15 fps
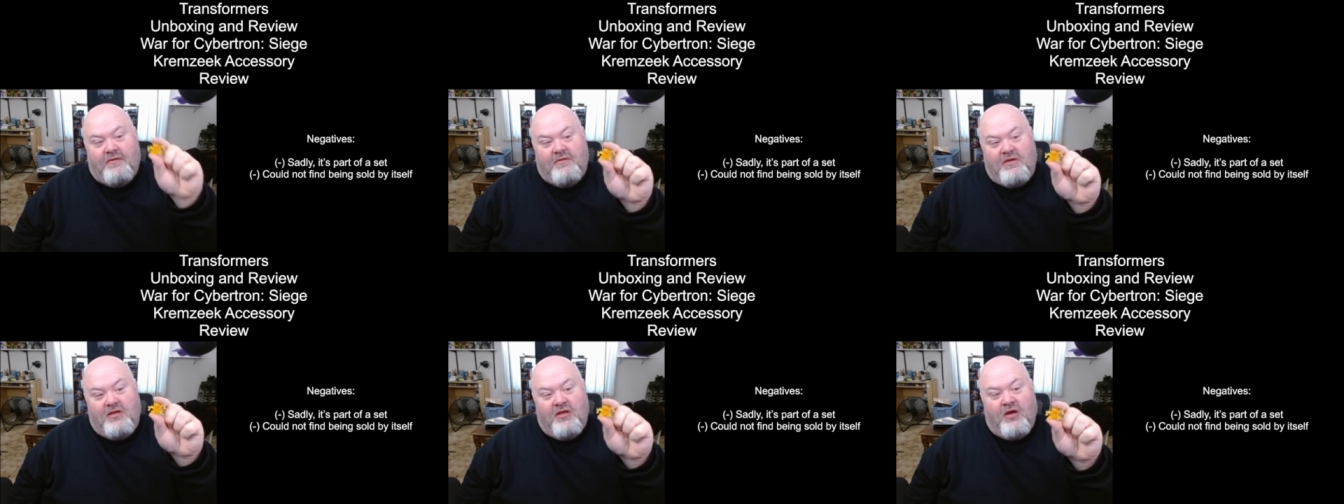
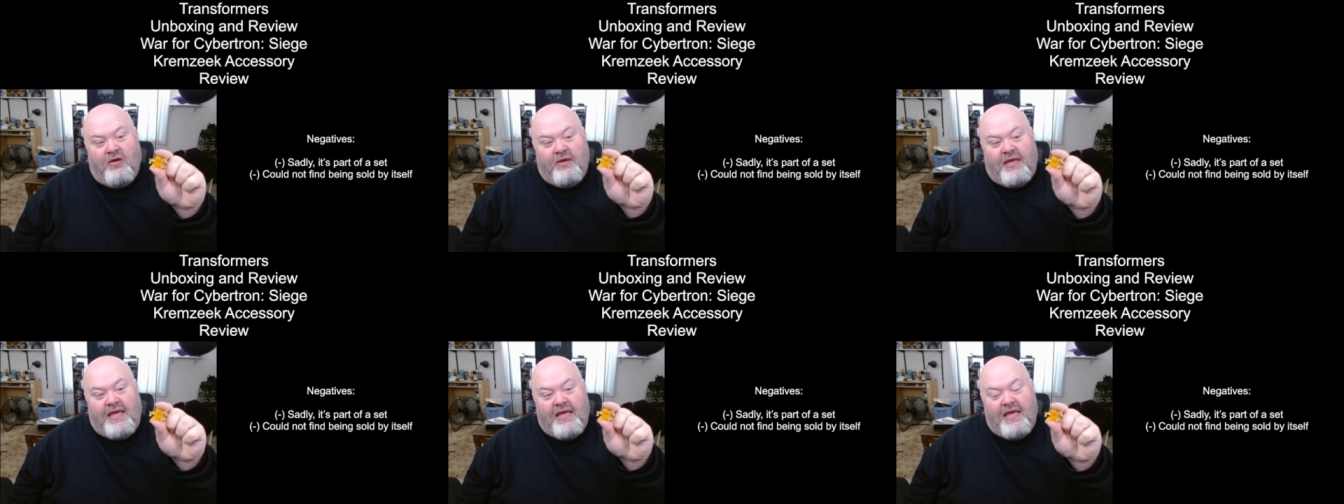you know,
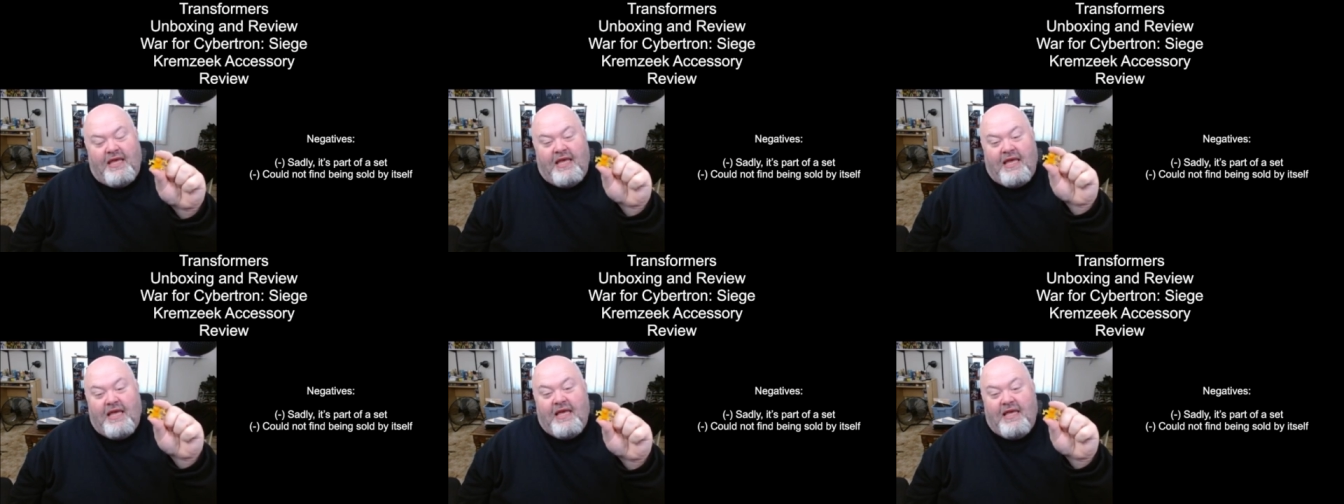he
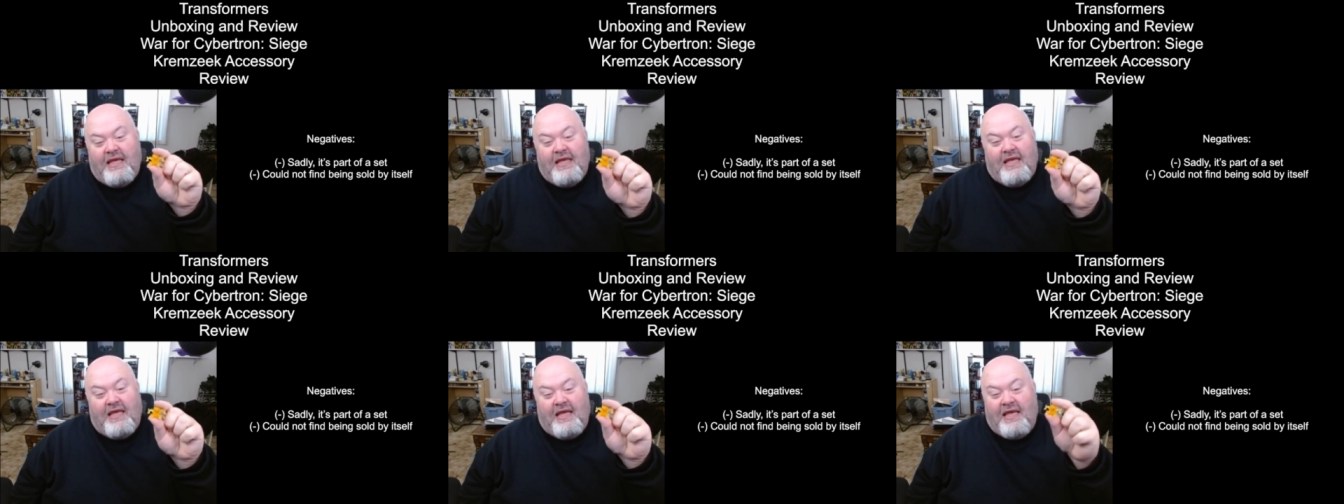
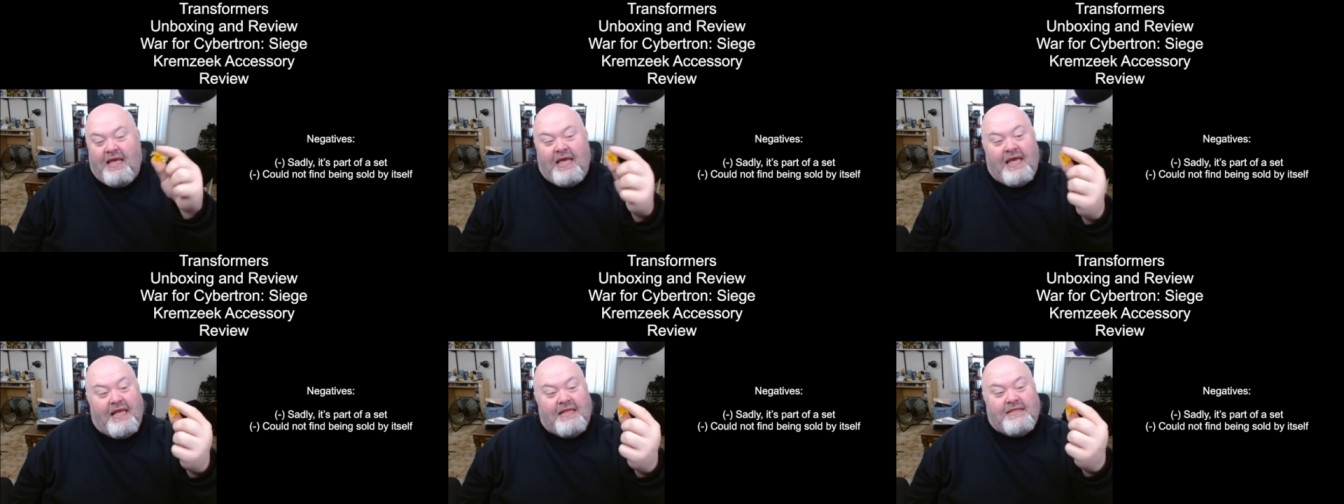he
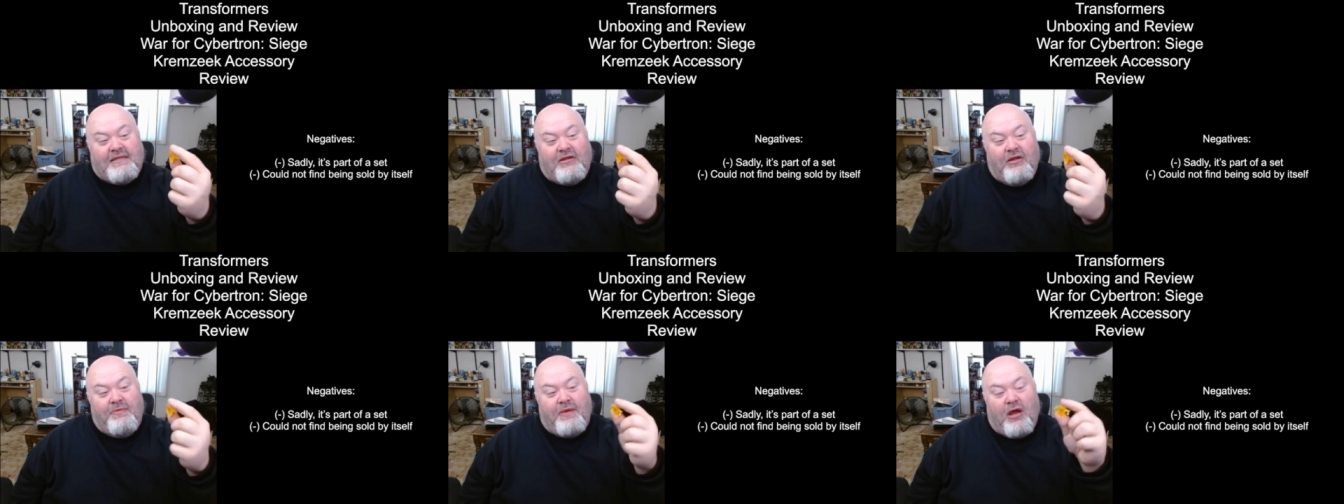he's
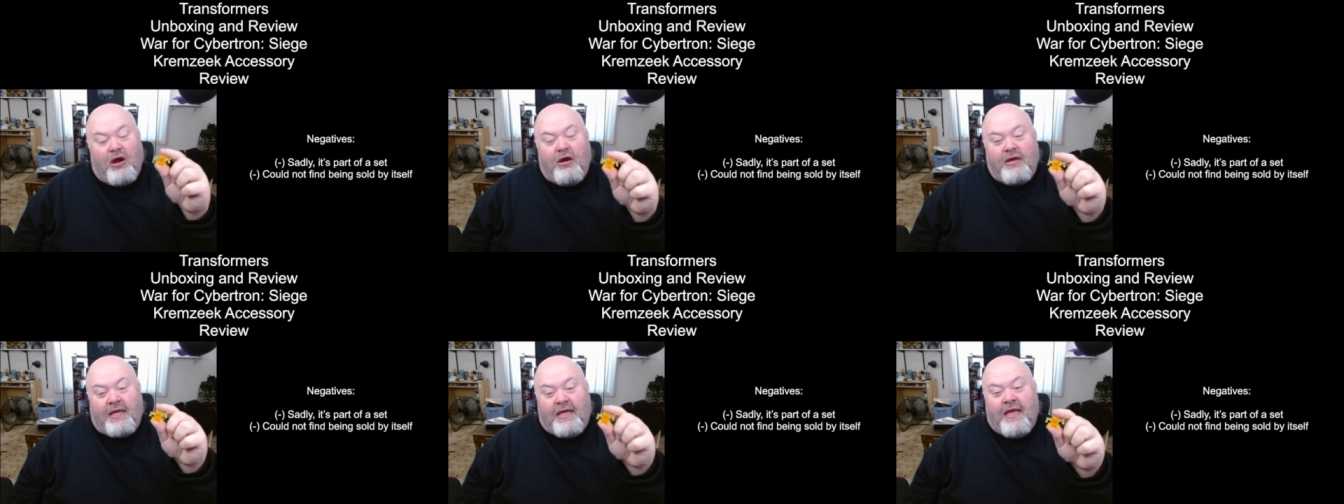going to be
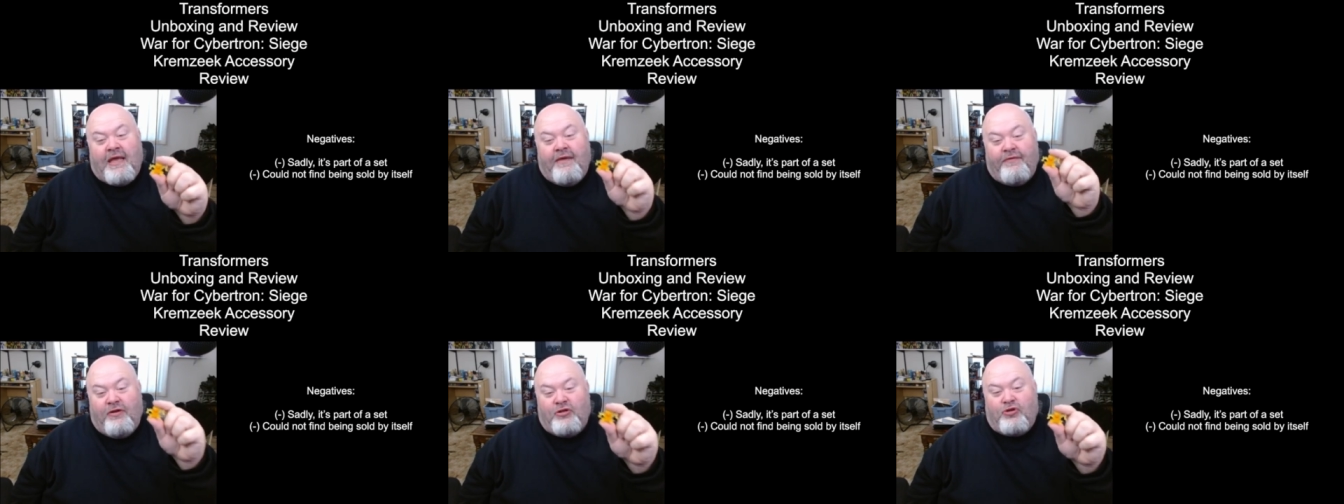hard to get
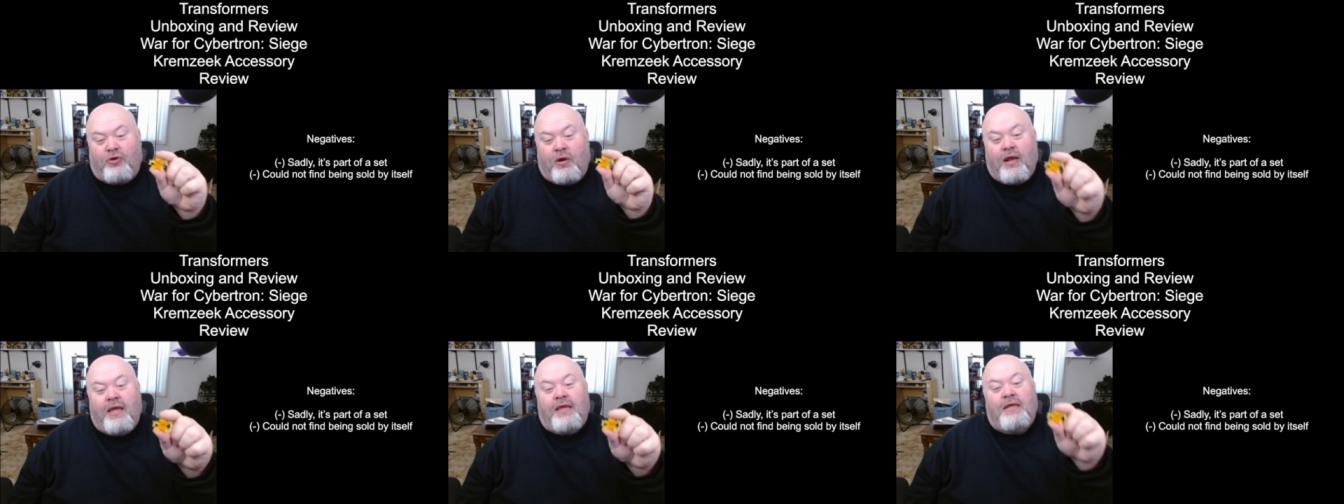if you're
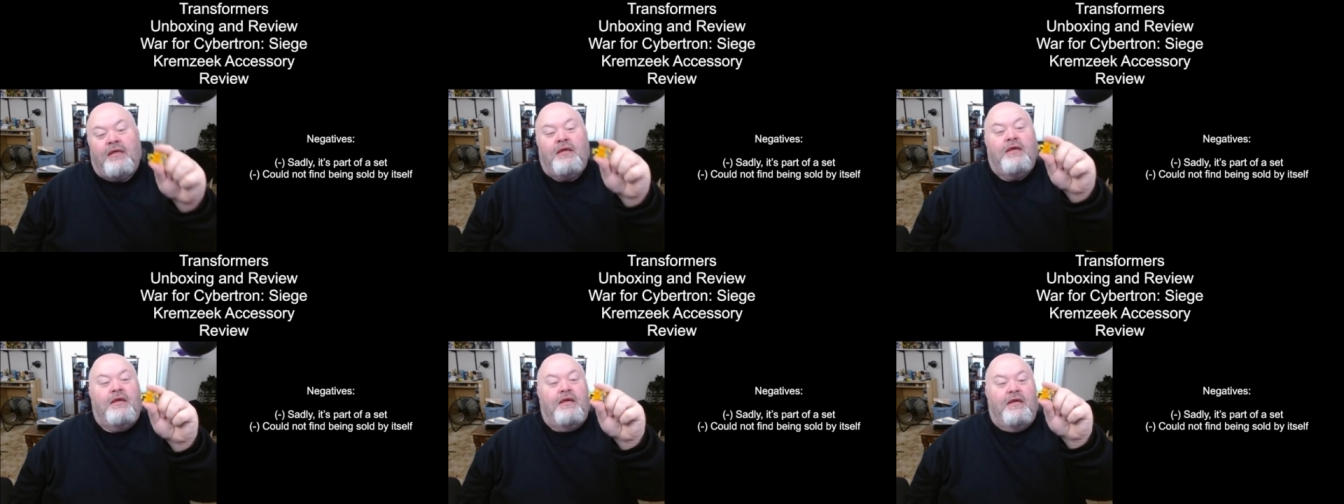trying
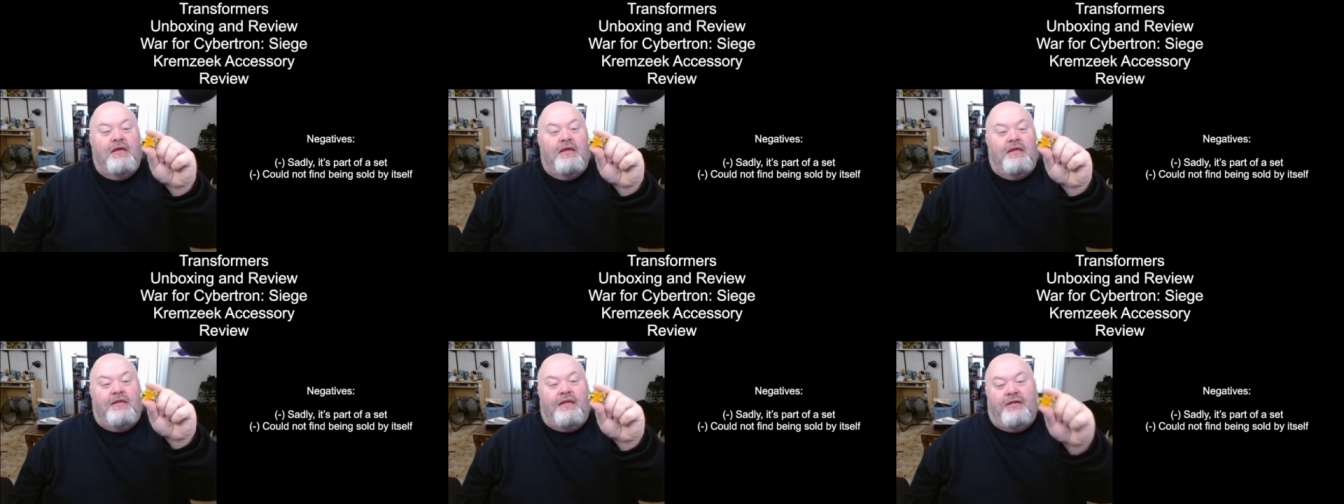
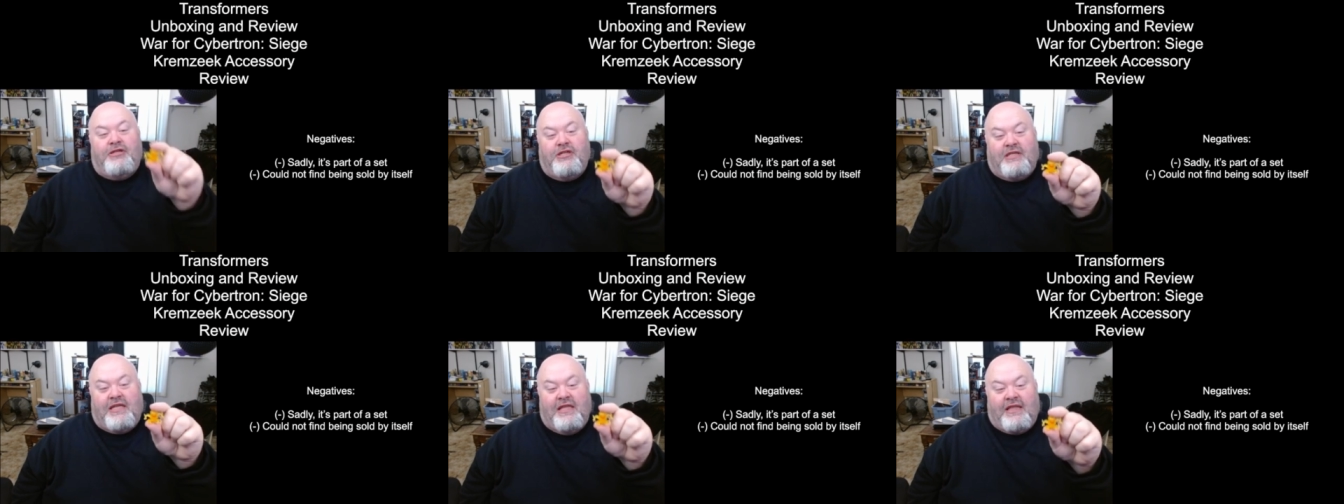to
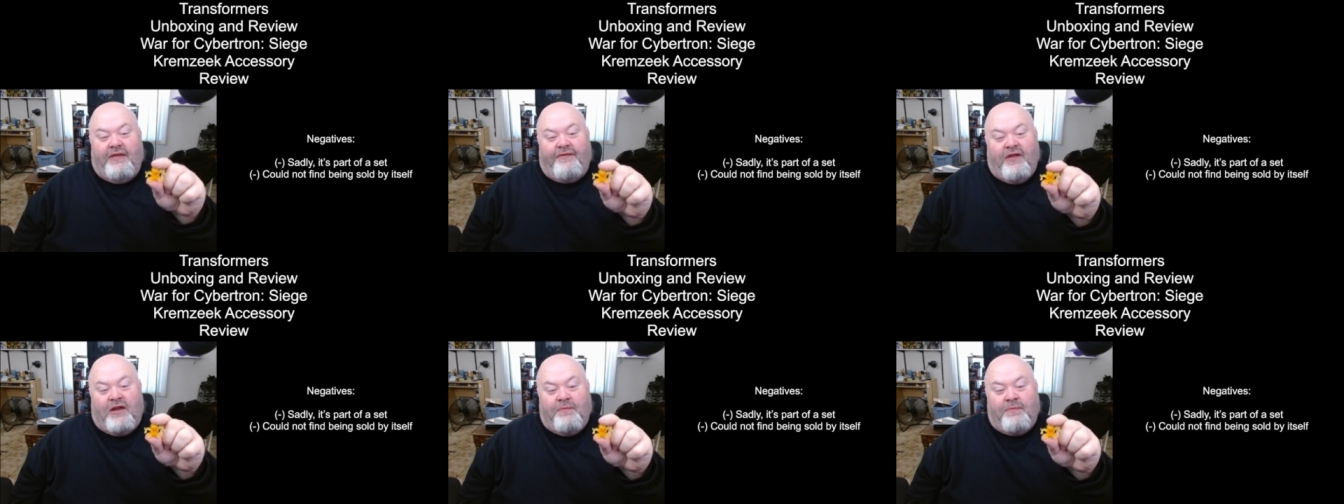just get the
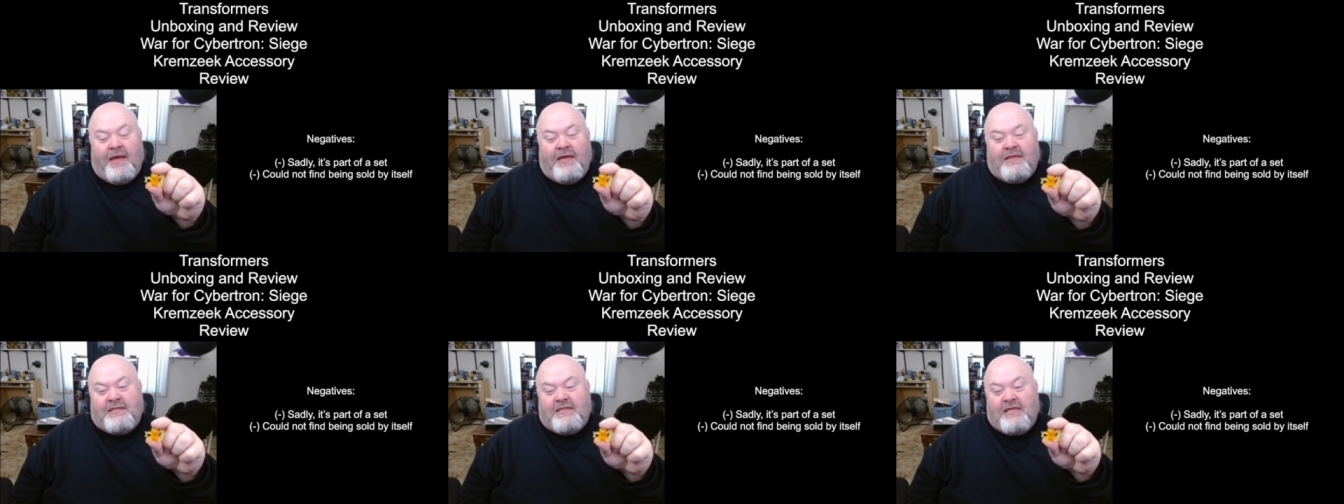figure by
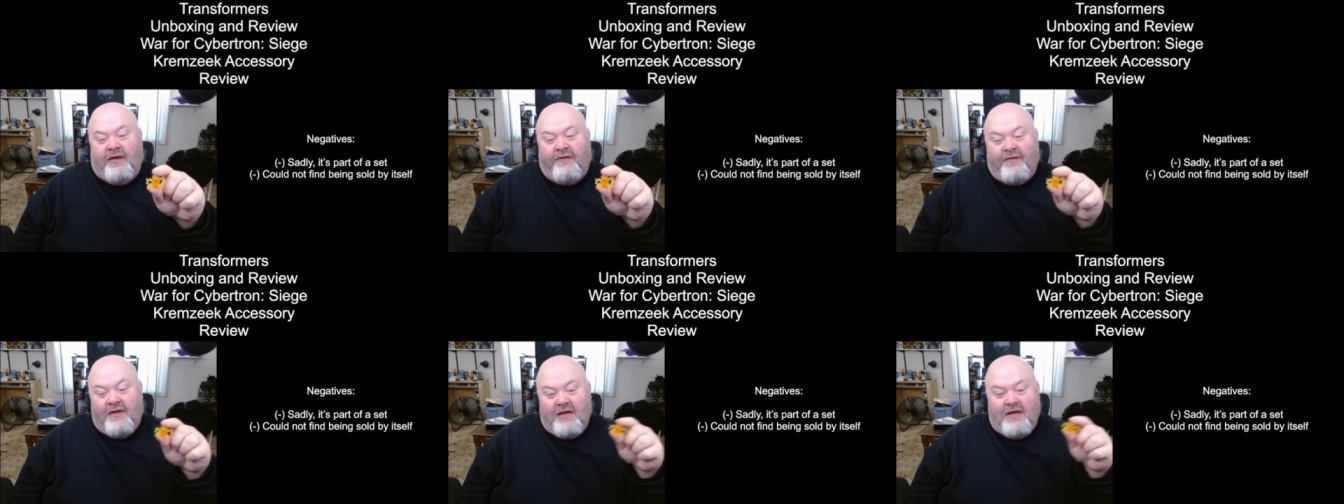itself.